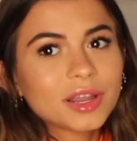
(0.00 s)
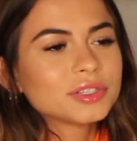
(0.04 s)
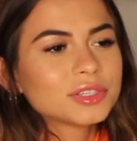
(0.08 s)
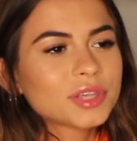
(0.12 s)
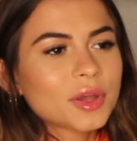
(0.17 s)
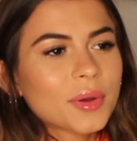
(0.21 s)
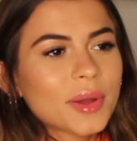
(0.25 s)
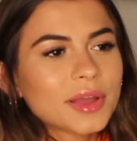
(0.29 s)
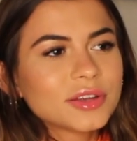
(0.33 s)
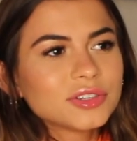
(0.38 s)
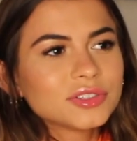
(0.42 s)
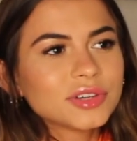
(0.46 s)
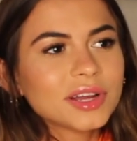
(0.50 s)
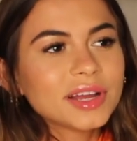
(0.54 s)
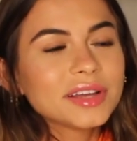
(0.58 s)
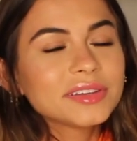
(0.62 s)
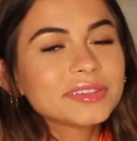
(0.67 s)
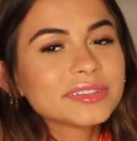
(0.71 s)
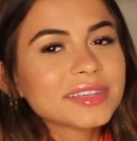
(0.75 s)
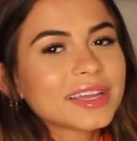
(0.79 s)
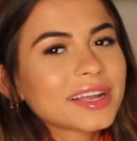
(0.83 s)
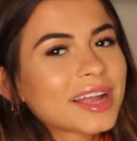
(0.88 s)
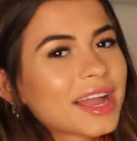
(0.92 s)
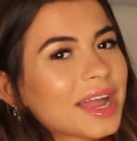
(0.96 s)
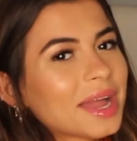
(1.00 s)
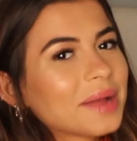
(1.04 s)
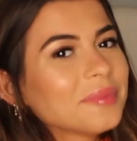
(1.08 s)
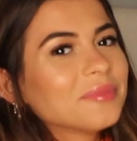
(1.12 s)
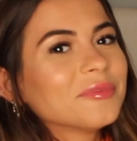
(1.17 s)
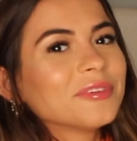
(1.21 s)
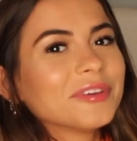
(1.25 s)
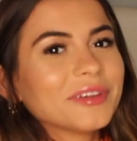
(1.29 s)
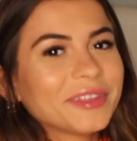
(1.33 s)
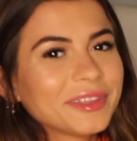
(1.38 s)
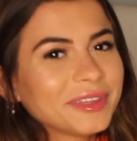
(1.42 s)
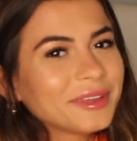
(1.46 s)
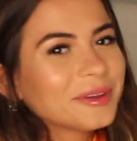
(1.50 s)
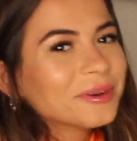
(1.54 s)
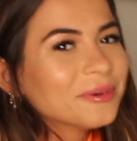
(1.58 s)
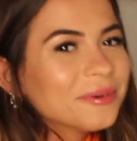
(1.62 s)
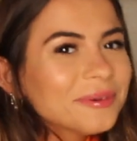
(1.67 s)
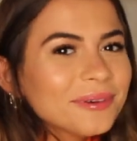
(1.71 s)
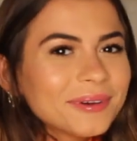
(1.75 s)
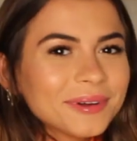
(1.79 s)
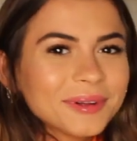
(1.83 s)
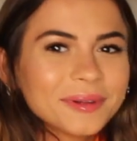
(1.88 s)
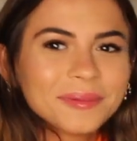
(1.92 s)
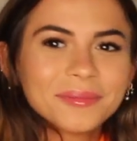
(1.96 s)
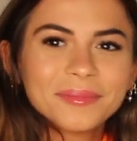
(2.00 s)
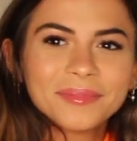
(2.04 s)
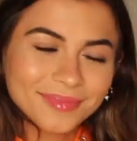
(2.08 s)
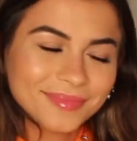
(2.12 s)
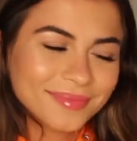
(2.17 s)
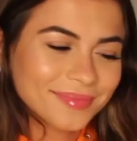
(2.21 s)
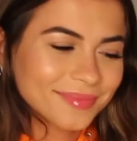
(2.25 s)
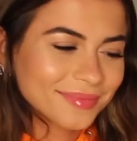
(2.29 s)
So I dress like I'm really cool.